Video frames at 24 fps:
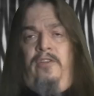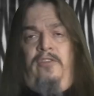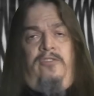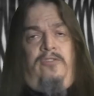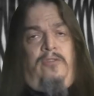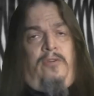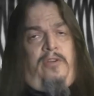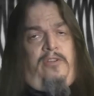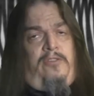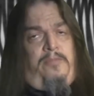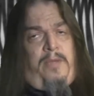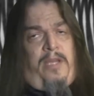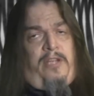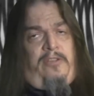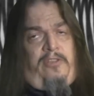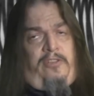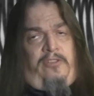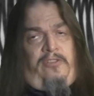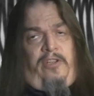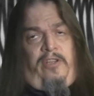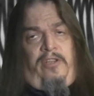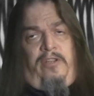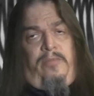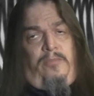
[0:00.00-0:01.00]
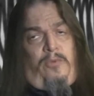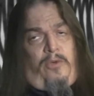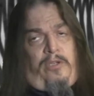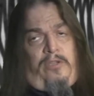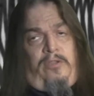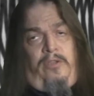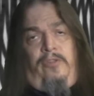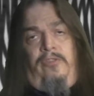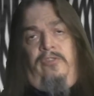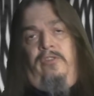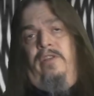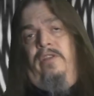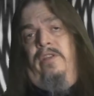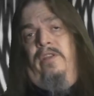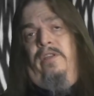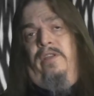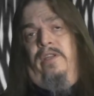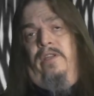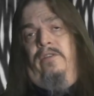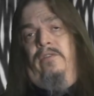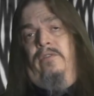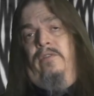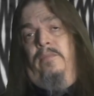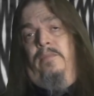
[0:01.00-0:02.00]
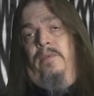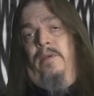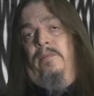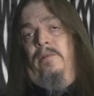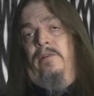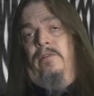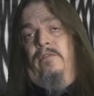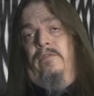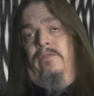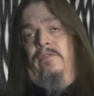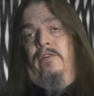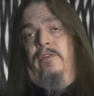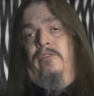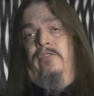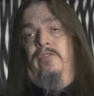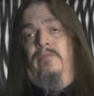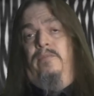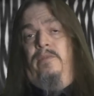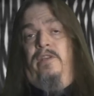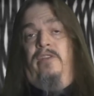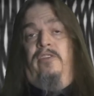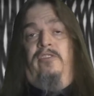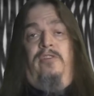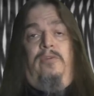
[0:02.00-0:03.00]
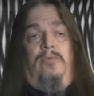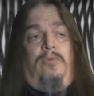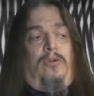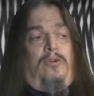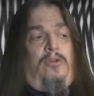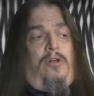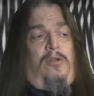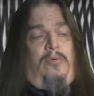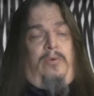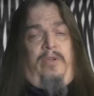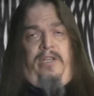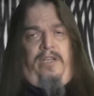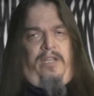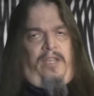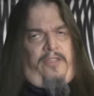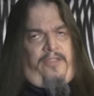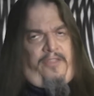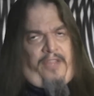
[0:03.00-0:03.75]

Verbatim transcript: These stories match each other more closely than they do the biblical version because they were all written a